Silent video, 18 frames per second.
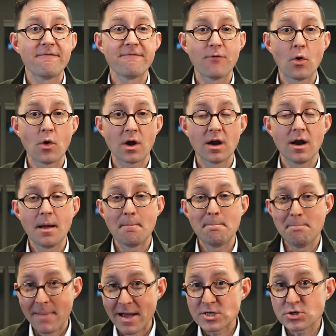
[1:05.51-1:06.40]
Four,
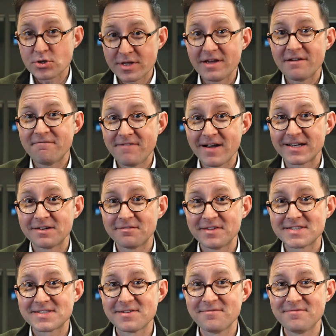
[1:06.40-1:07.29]
measure the
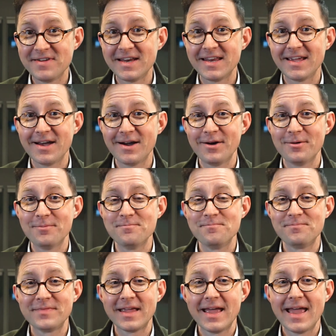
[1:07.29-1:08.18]
effectiveness of video.
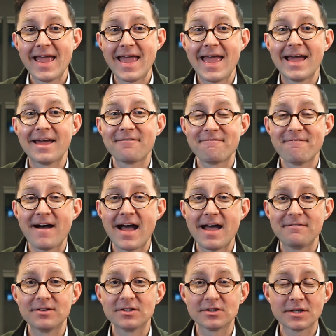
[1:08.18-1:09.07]
And
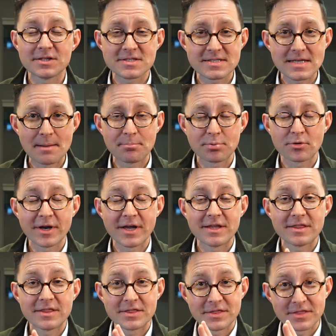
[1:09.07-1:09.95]
five, let's
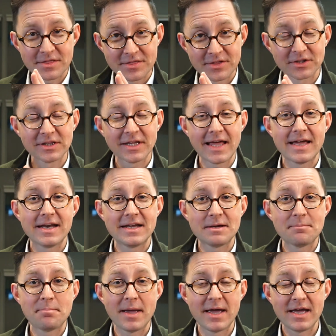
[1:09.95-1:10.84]
separate the
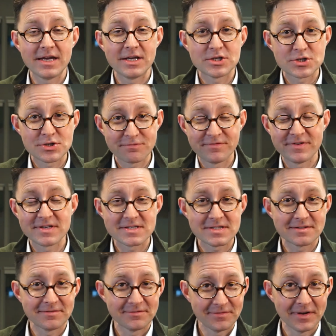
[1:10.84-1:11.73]
landing page
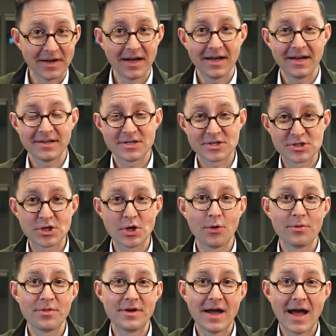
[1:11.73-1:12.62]
uh, to
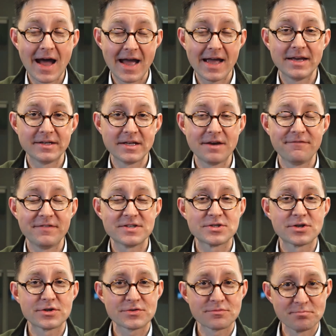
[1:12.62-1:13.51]
show the high intent
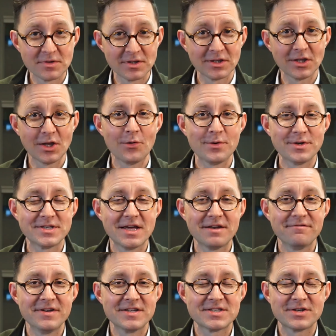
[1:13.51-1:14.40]
visitors from the low
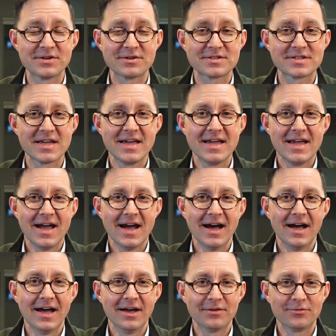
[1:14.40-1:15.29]
intent visitors.
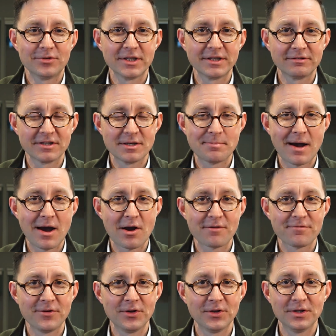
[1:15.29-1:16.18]
Uh, really, really
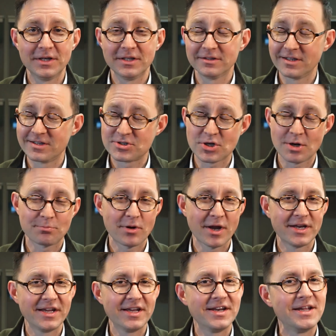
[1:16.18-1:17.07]
powerful. Let's jump
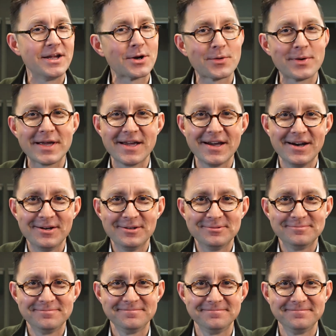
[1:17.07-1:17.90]
right in. Here we go.